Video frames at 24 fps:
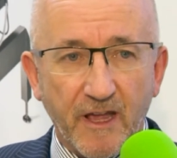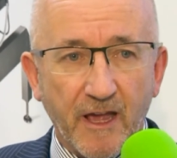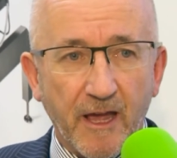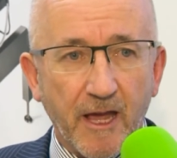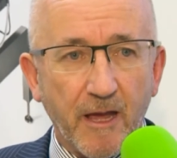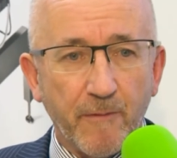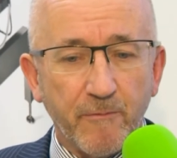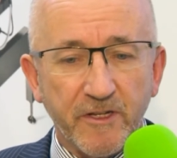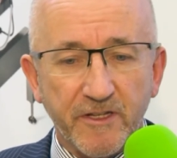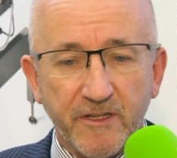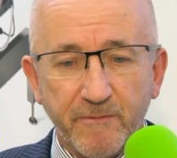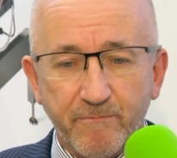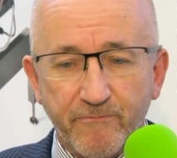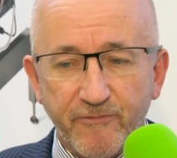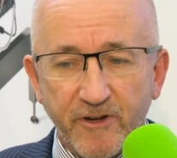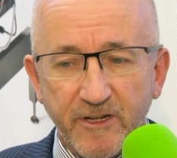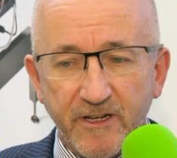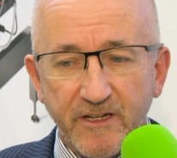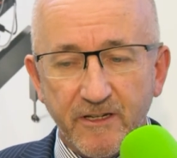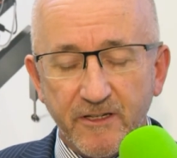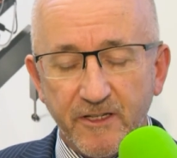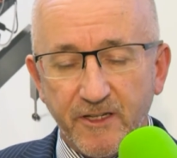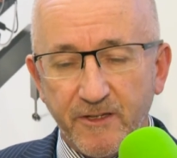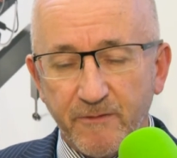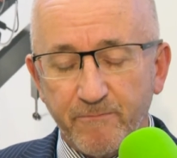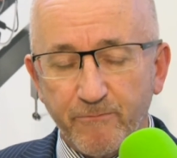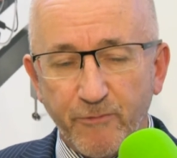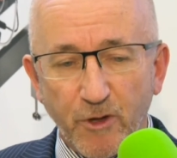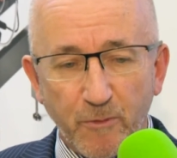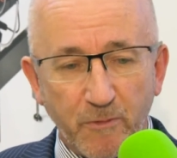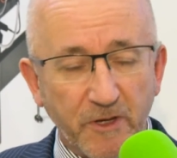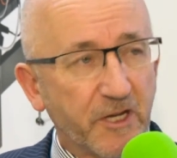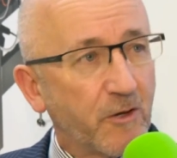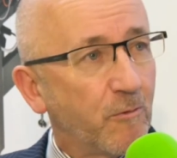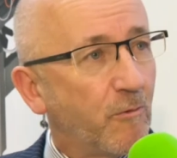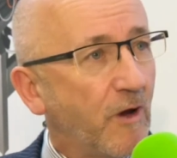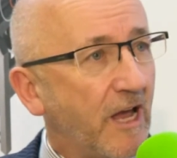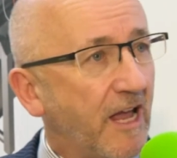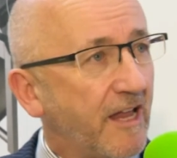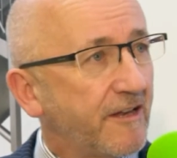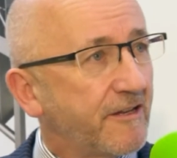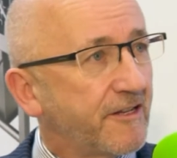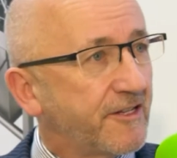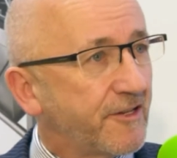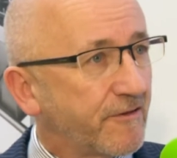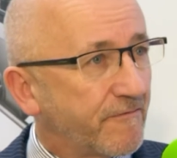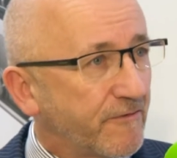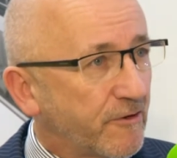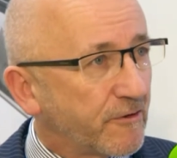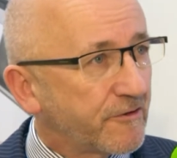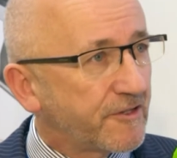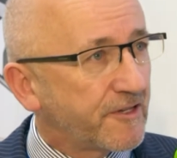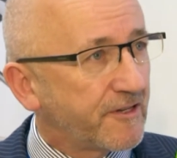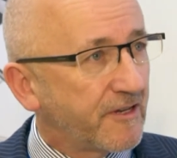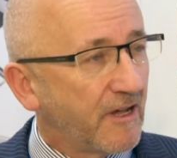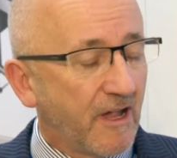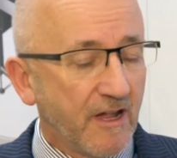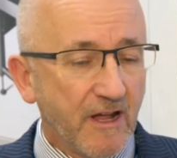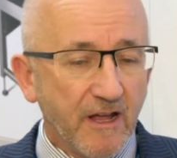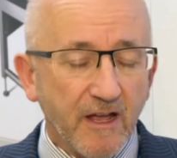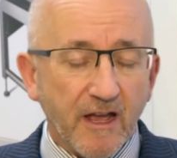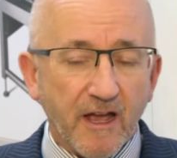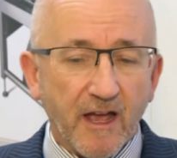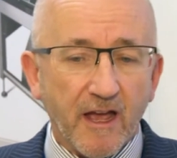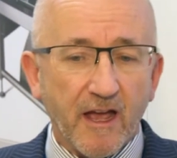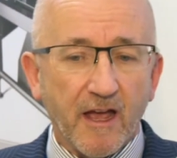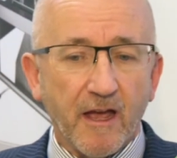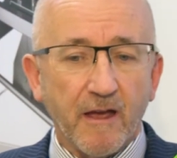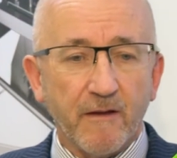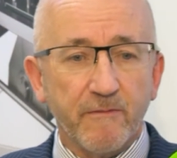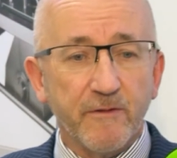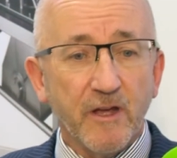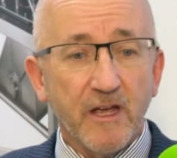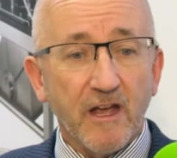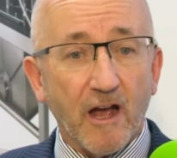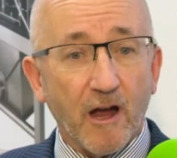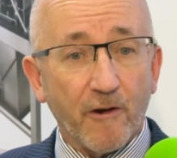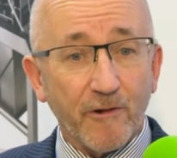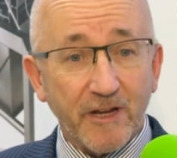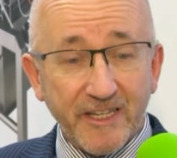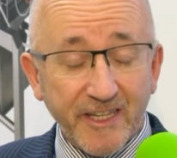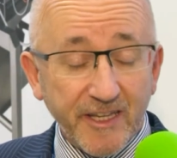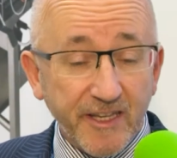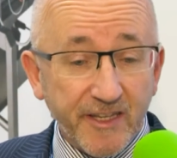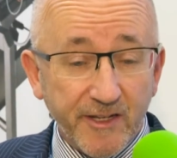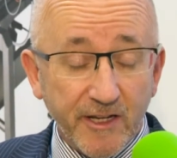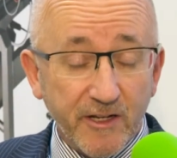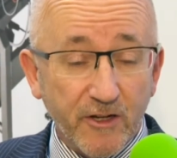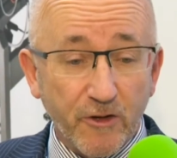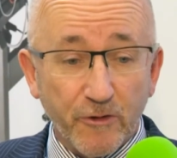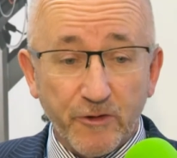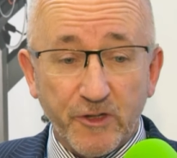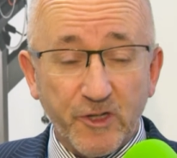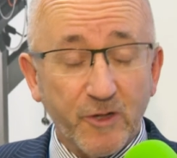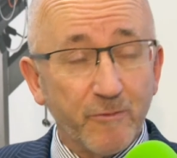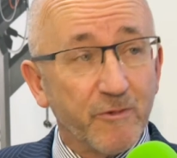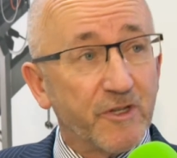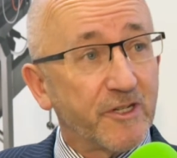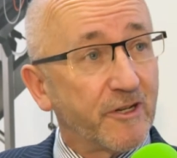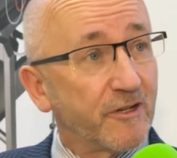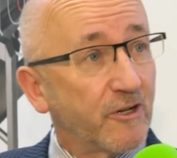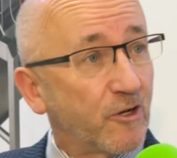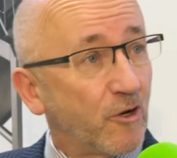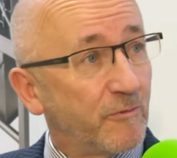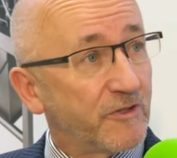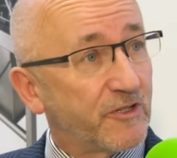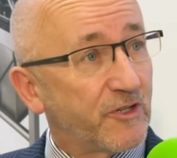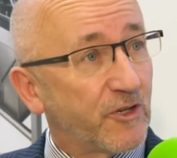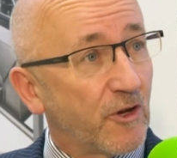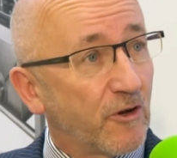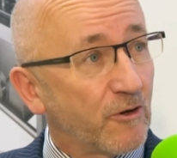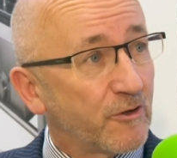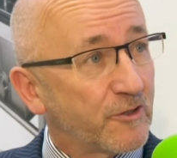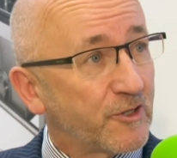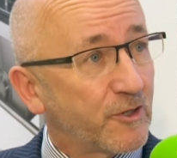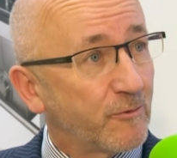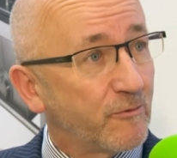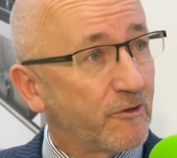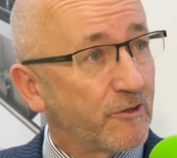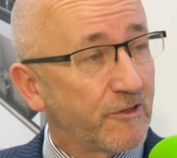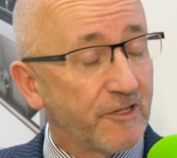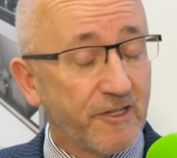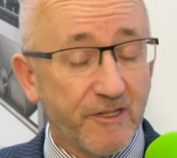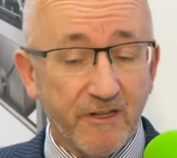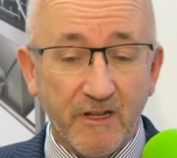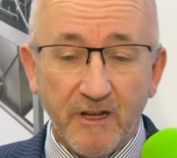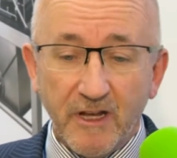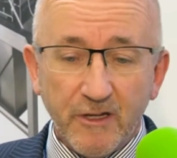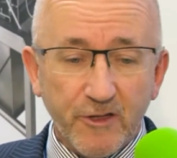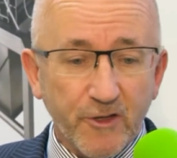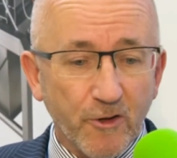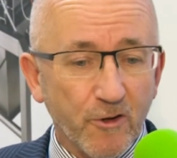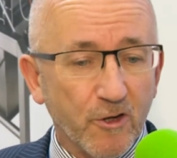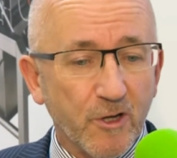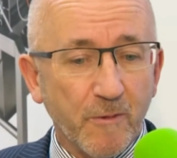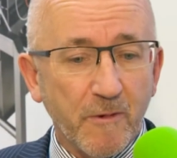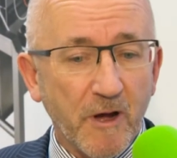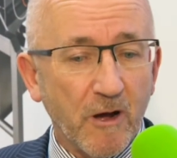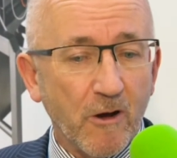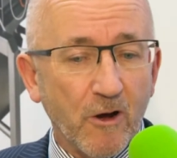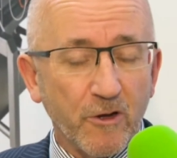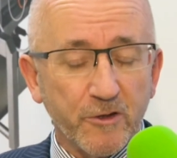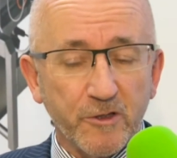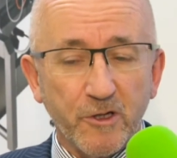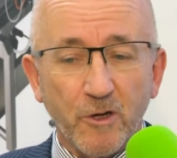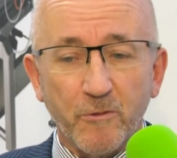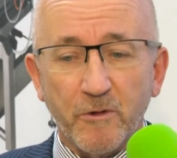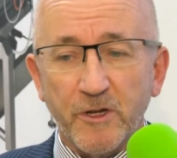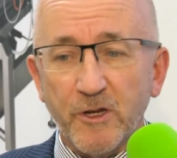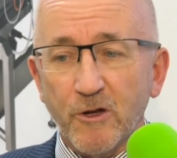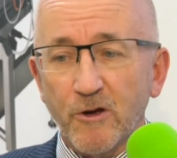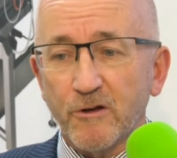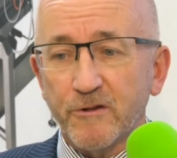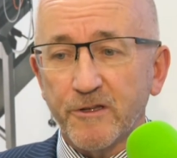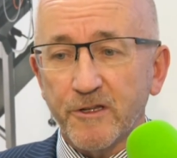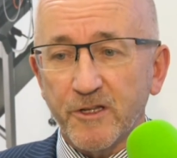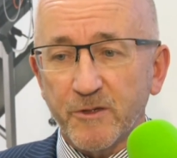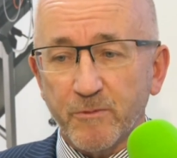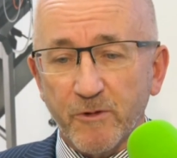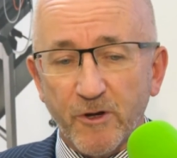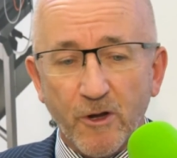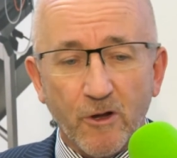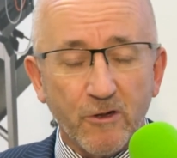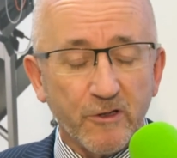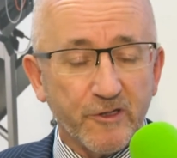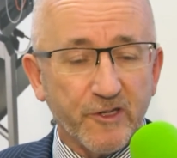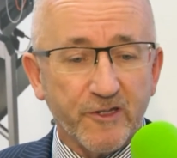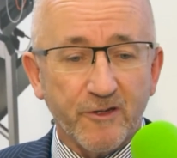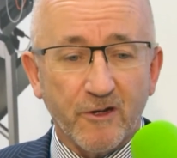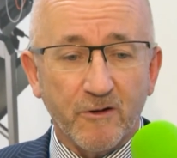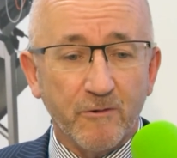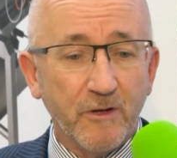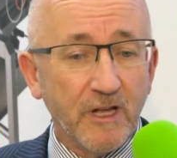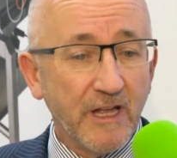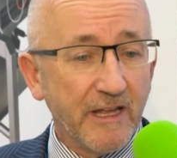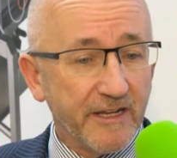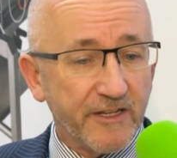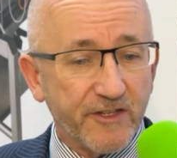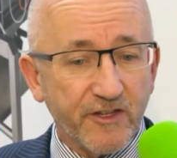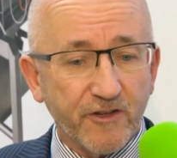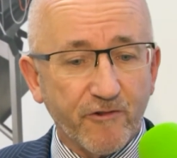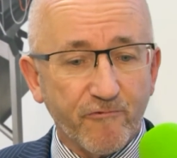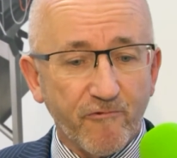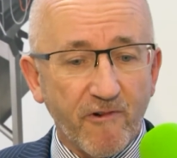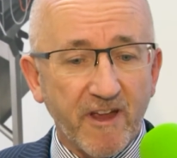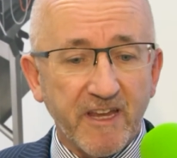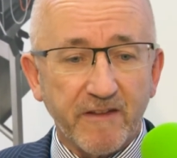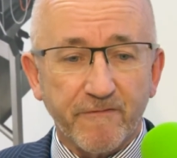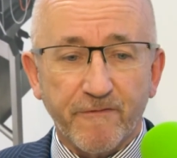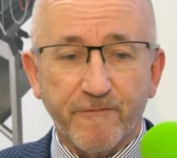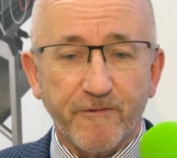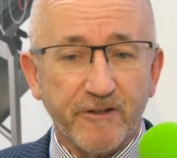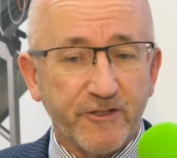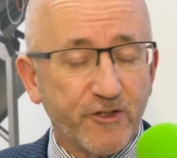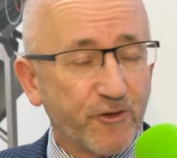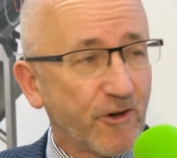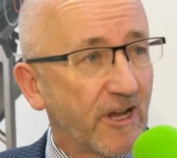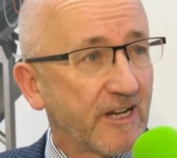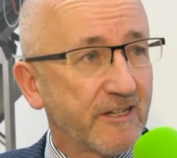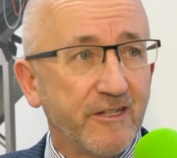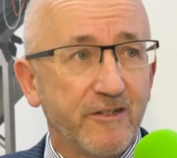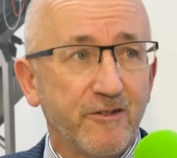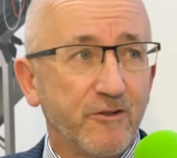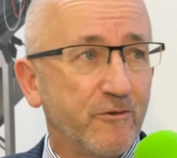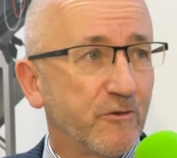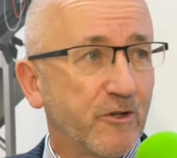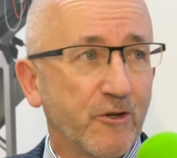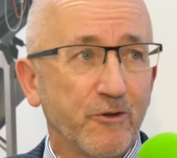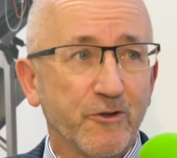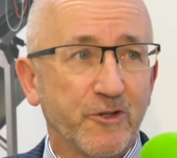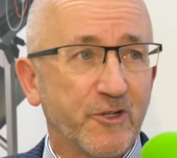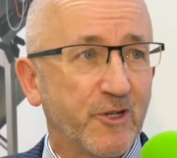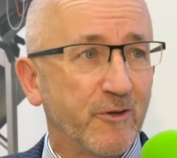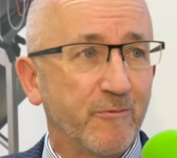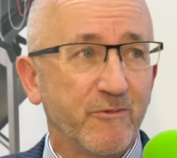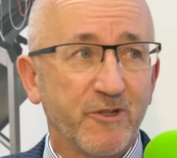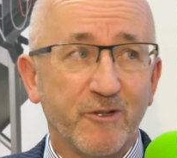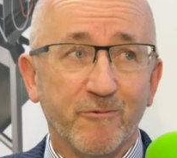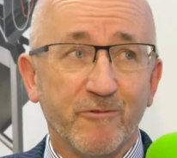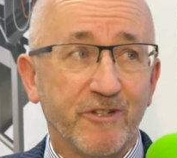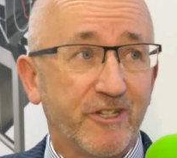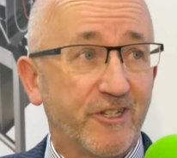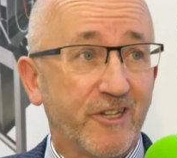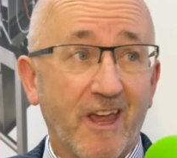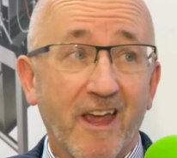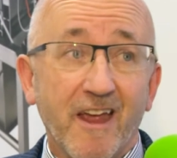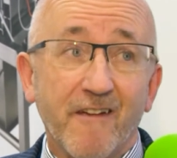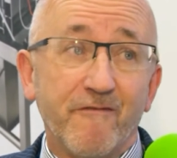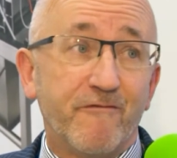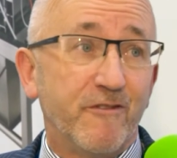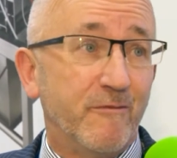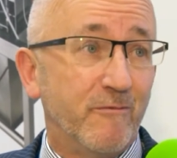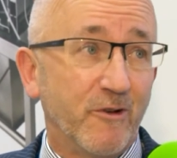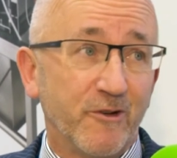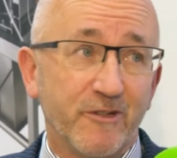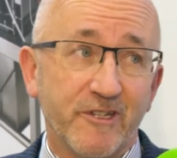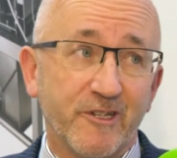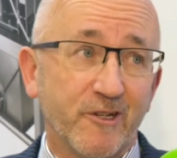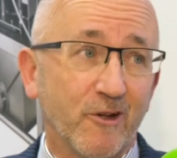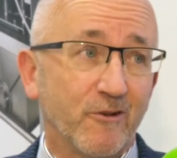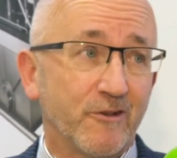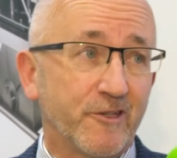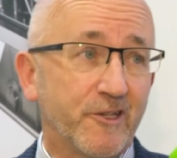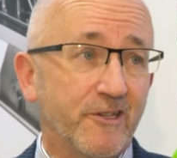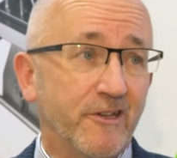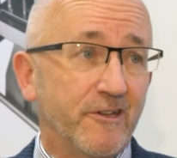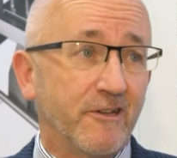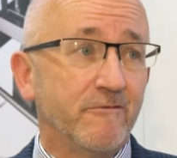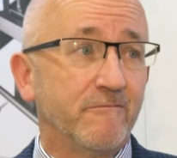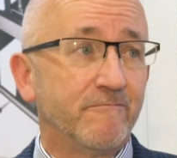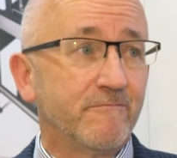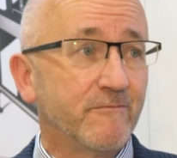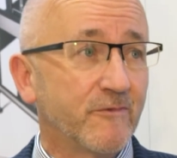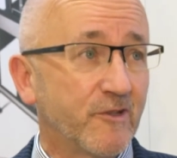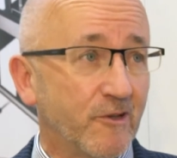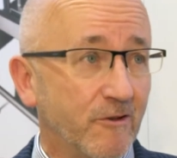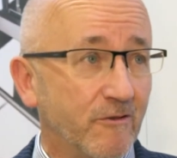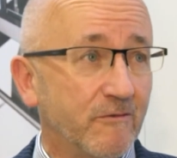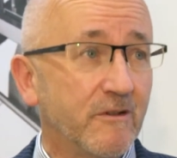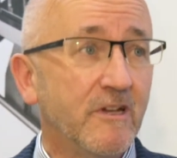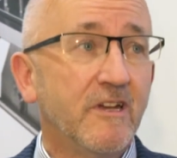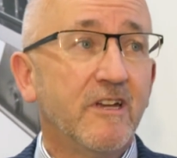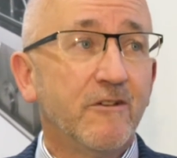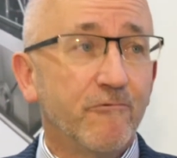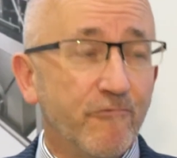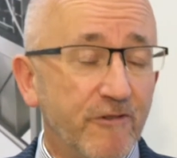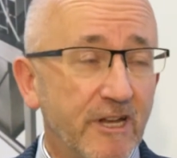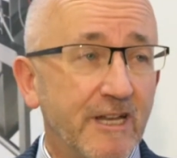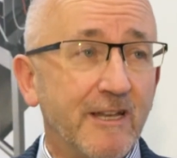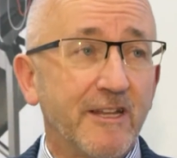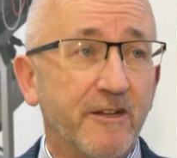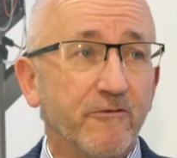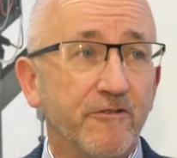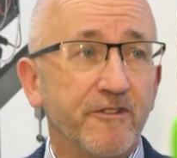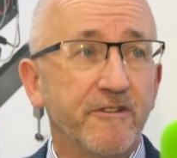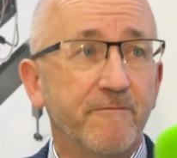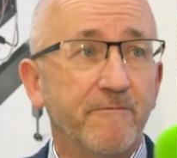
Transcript: It brings public awareness of us. Our existing customers can come and talk to us, talk about ongoing orders, but also it's great for attracting new customers, which everybody's got to do. So really good.